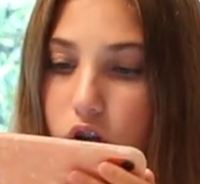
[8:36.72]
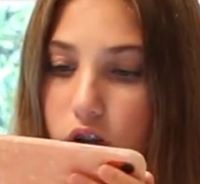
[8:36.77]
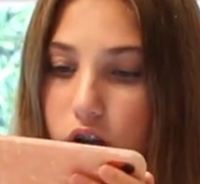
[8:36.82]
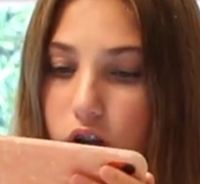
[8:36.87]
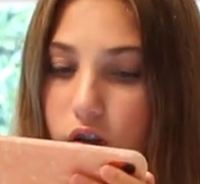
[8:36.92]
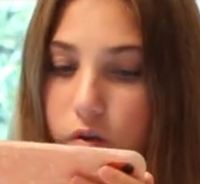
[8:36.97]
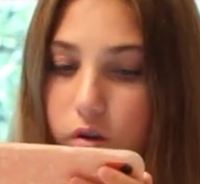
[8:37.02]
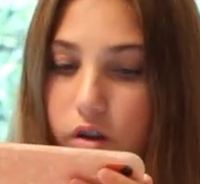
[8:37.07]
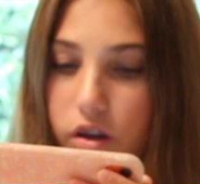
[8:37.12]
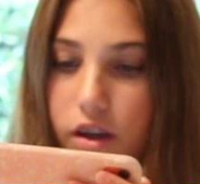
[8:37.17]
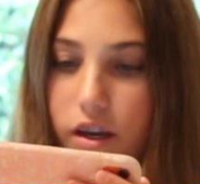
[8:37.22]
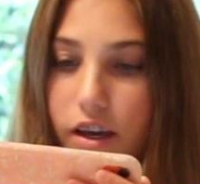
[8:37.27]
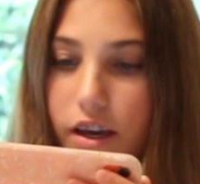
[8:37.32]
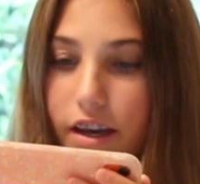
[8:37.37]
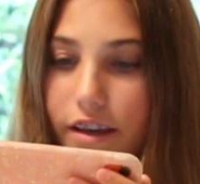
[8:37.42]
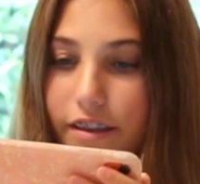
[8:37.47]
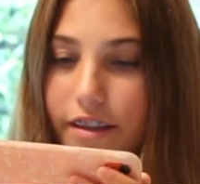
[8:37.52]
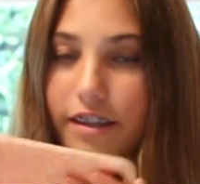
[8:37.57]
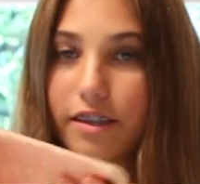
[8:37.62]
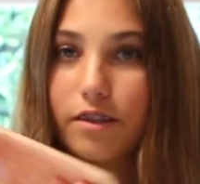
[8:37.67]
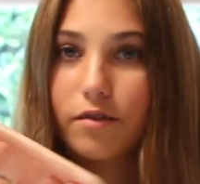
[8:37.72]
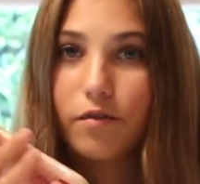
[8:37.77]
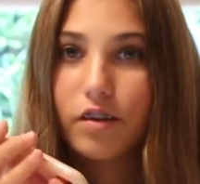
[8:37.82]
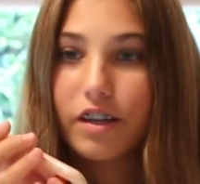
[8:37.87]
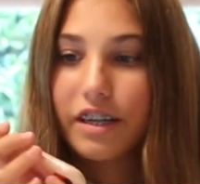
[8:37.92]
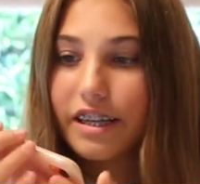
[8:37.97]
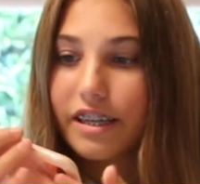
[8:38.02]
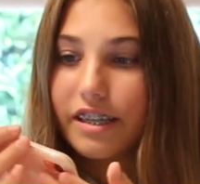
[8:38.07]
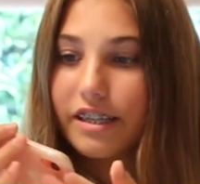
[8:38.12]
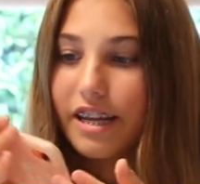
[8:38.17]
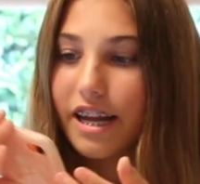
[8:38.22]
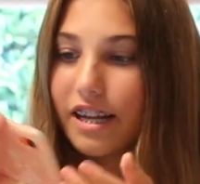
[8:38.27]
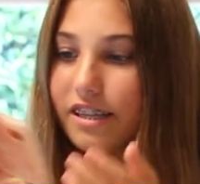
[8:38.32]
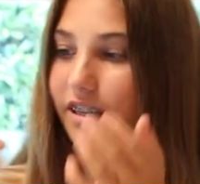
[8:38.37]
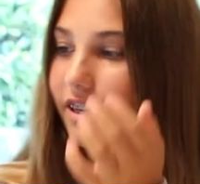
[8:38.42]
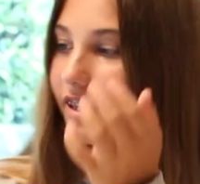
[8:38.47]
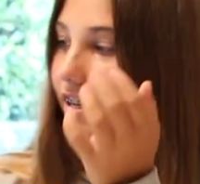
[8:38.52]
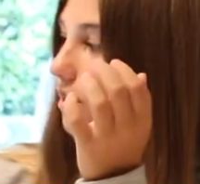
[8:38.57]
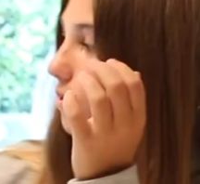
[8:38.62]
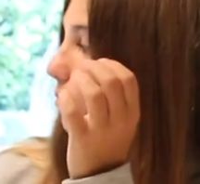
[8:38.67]
2. This is really
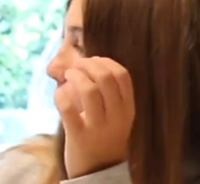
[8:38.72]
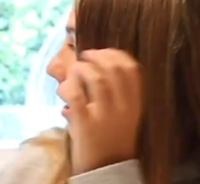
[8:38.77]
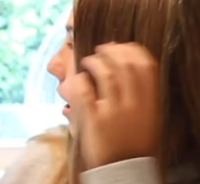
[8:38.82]
aesthetic as